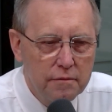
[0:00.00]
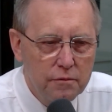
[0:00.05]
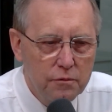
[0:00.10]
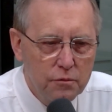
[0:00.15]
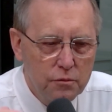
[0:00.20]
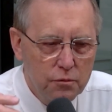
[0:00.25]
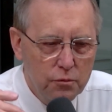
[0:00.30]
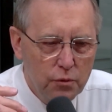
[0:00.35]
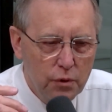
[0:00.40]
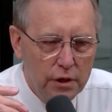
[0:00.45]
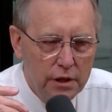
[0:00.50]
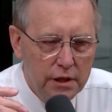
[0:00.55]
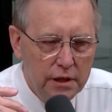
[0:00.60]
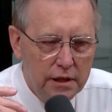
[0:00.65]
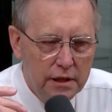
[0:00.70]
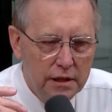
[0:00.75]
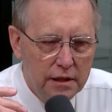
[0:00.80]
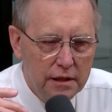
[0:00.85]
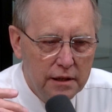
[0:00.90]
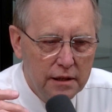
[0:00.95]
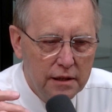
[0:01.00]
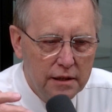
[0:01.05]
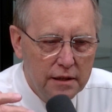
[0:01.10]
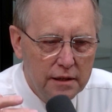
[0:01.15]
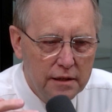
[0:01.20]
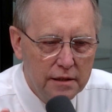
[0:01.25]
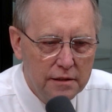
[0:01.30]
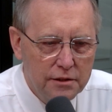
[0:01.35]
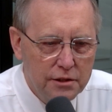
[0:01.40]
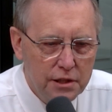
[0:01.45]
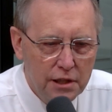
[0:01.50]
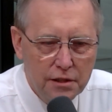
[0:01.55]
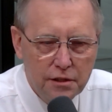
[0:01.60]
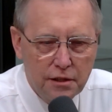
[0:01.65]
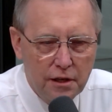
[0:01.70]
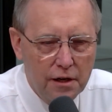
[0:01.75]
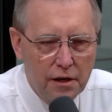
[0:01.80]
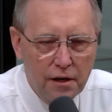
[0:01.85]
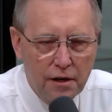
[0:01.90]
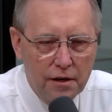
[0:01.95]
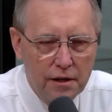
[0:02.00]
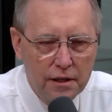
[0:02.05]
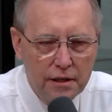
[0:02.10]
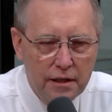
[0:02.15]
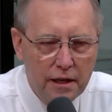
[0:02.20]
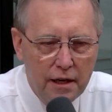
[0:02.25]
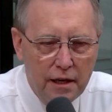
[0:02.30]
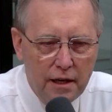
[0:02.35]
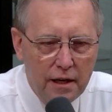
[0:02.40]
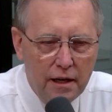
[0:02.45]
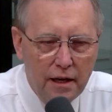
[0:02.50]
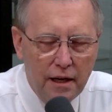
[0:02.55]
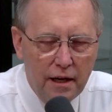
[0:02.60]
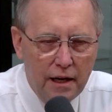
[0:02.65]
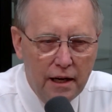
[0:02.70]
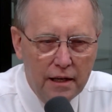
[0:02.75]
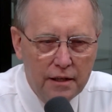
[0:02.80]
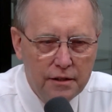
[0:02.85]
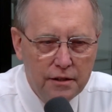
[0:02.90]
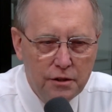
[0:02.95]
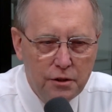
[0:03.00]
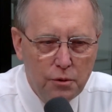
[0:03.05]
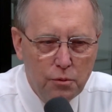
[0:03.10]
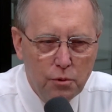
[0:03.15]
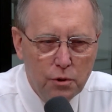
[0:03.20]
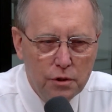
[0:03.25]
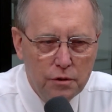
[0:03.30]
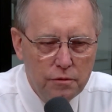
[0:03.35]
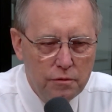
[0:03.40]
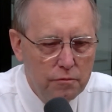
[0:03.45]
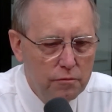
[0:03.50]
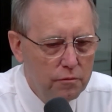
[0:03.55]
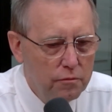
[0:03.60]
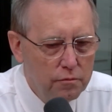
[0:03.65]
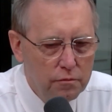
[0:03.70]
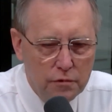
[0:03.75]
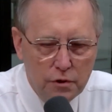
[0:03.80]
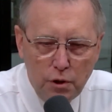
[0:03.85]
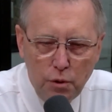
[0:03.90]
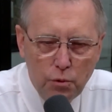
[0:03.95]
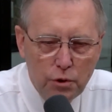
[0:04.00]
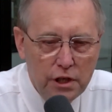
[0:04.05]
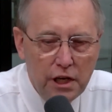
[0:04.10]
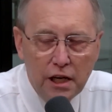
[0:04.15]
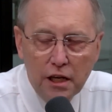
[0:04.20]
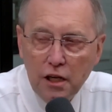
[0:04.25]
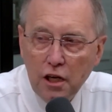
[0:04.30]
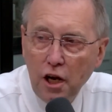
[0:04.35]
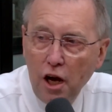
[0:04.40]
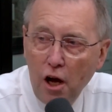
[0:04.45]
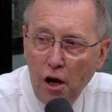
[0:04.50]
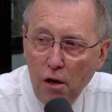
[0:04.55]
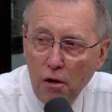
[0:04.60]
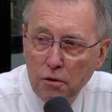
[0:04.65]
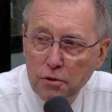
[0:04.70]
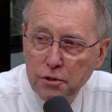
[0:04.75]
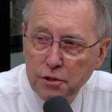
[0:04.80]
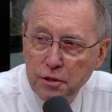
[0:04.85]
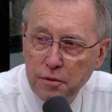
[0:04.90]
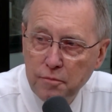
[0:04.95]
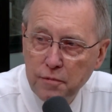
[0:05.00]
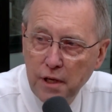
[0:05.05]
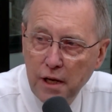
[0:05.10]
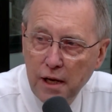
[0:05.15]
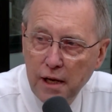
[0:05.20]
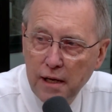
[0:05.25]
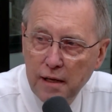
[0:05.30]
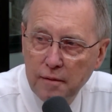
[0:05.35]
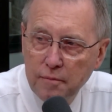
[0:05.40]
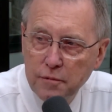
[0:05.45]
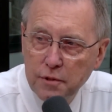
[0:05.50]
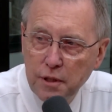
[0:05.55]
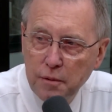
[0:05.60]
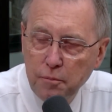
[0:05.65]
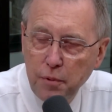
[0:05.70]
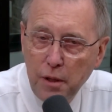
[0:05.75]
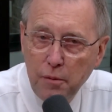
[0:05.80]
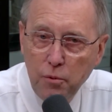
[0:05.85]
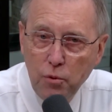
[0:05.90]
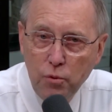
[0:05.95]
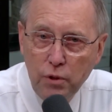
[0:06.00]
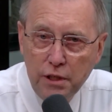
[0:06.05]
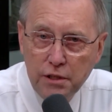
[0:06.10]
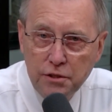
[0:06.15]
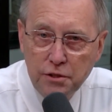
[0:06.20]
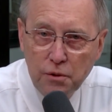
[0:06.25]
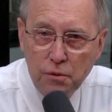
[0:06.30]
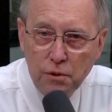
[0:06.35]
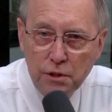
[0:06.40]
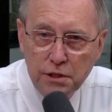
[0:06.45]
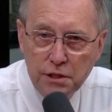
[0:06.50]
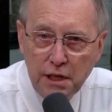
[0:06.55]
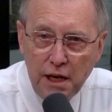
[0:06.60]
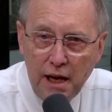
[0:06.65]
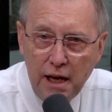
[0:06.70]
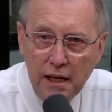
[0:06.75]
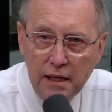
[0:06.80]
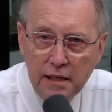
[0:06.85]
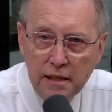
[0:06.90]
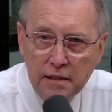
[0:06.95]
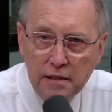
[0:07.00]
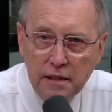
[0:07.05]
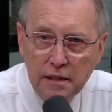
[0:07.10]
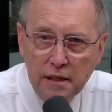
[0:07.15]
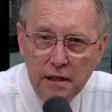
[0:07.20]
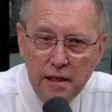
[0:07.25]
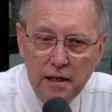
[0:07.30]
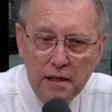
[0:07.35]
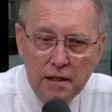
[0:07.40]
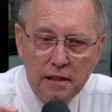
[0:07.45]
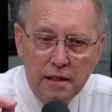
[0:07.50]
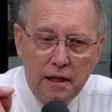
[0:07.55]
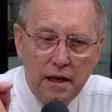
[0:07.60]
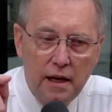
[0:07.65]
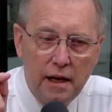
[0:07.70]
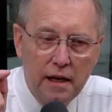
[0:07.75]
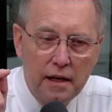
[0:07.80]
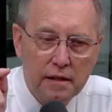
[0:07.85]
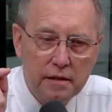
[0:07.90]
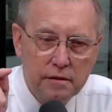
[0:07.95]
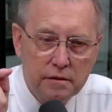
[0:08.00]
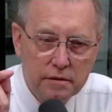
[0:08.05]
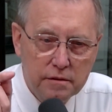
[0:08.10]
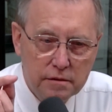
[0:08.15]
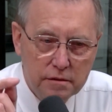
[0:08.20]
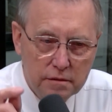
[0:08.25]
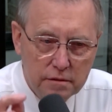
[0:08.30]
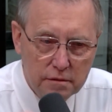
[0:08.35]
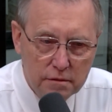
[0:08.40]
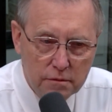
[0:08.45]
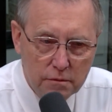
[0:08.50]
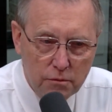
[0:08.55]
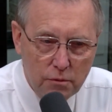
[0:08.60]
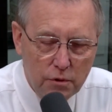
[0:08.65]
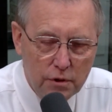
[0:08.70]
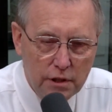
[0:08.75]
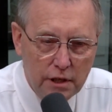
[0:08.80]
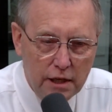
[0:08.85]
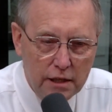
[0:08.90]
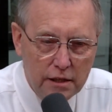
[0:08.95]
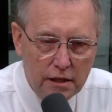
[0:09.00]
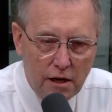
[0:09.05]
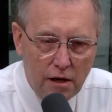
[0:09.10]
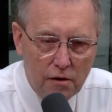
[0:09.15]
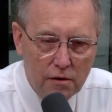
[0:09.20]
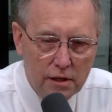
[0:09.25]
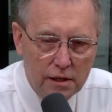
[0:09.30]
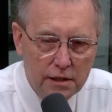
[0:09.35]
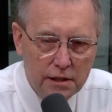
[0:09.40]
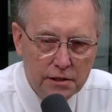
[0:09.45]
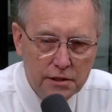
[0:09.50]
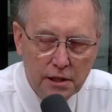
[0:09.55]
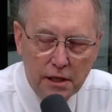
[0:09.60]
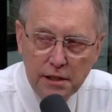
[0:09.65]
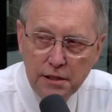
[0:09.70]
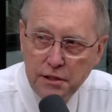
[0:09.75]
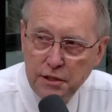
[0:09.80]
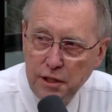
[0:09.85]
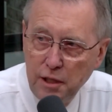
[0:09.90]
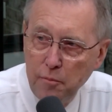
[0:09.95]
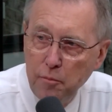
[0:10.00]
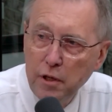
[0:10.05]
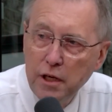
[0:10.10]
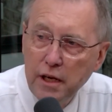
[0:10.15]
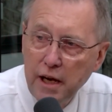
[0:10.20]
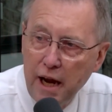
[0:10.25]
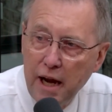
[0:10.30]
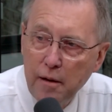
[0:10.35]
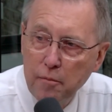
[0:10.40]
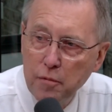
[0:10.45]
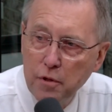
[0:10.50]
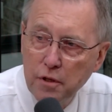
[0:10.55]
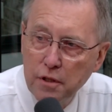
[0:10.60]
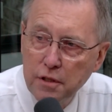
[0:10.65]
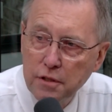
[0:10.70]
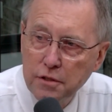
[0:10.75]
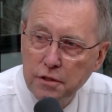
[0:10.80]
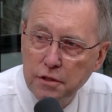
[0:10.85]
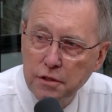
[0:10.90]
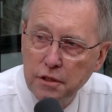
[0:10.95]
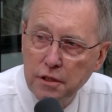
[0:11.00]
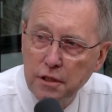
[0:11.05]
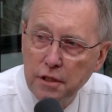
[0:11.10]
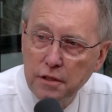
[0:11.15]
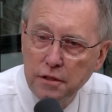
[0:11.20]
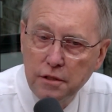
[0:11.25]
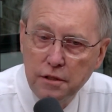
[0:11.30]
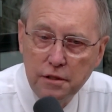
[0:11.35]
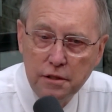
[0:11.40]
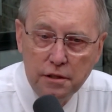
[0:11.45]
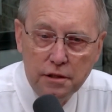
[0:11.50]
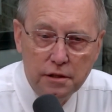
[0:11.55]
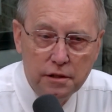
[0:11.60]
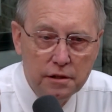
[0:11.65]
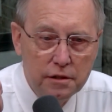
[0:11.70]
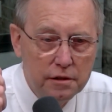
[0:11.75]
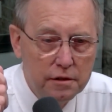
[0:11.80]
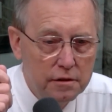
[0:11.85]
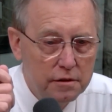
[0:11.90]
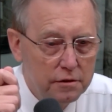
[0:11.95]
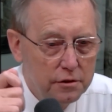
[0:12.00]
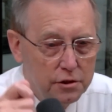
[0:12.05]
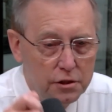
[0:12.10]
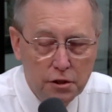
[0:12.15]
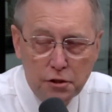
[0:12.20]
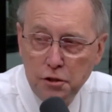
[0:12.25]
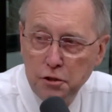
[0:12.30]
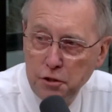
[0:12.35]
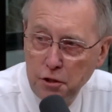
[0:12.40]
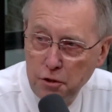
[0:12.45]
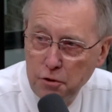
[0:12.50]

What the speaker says: we sat there, and you would get calls sometimes that people would get so excited that when they'd call in and say, send me an ambulance to such and such